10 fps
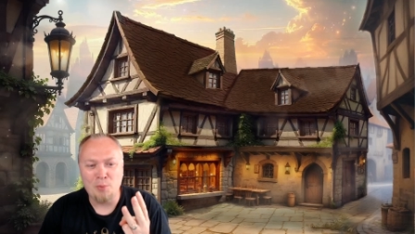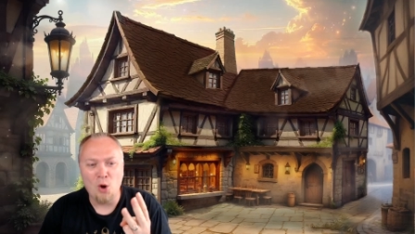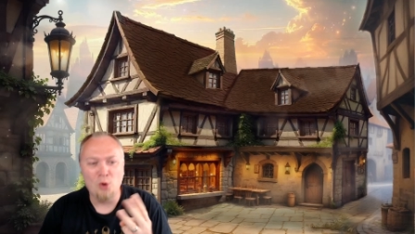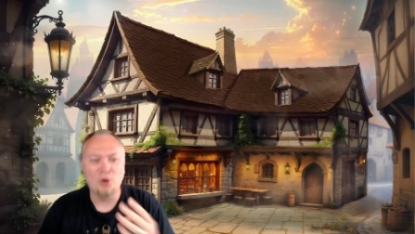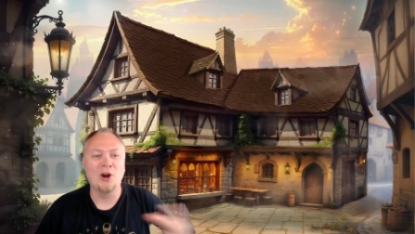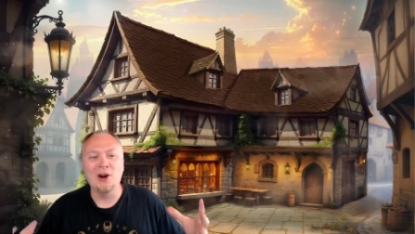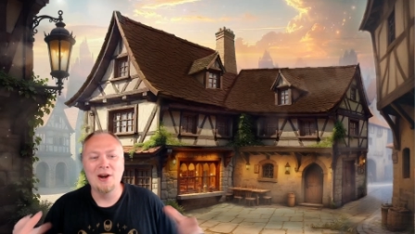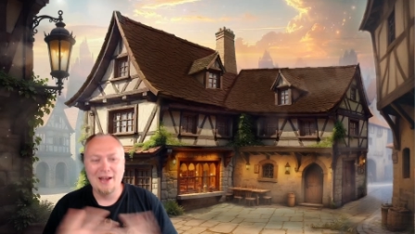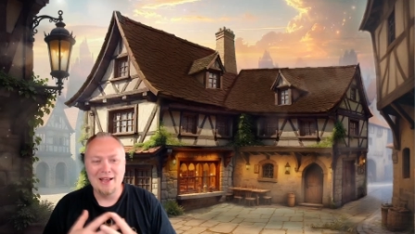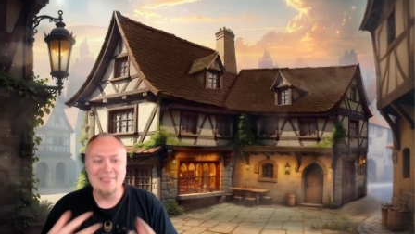
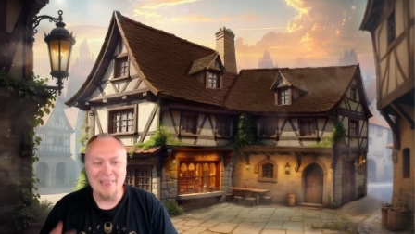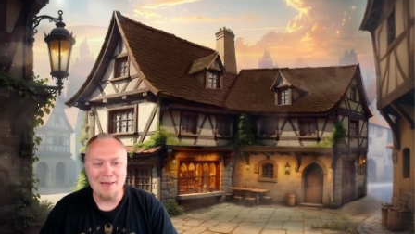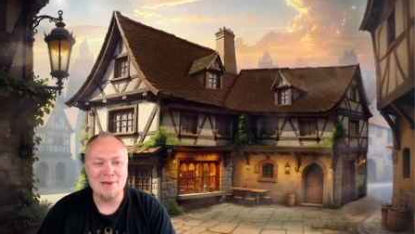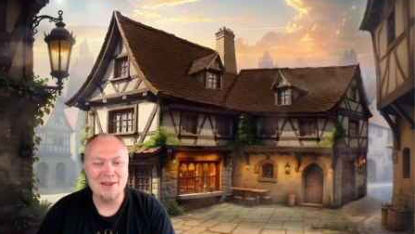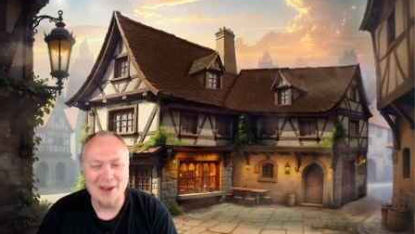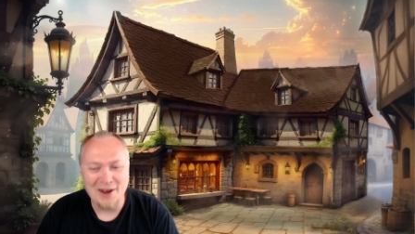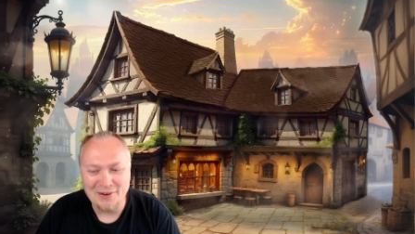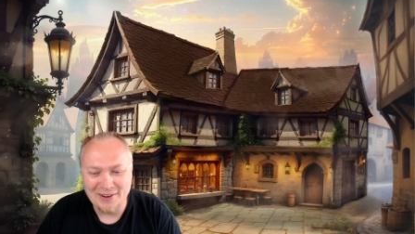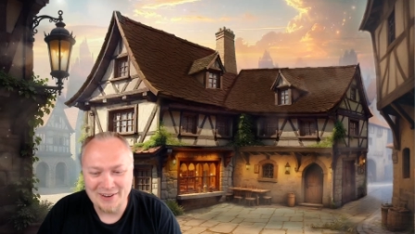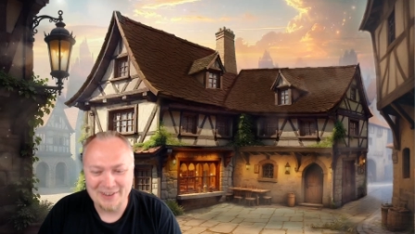poker, let me
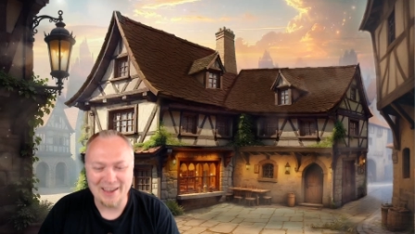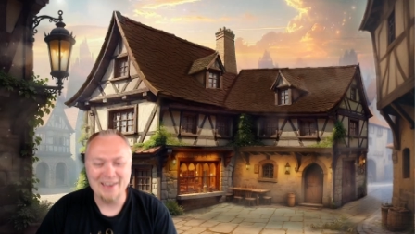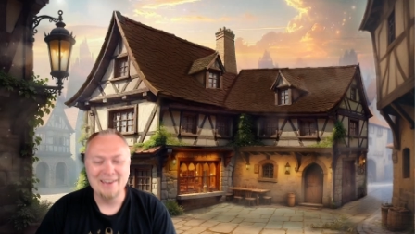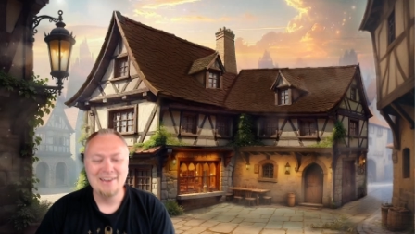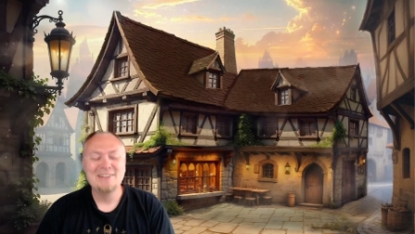know, okay?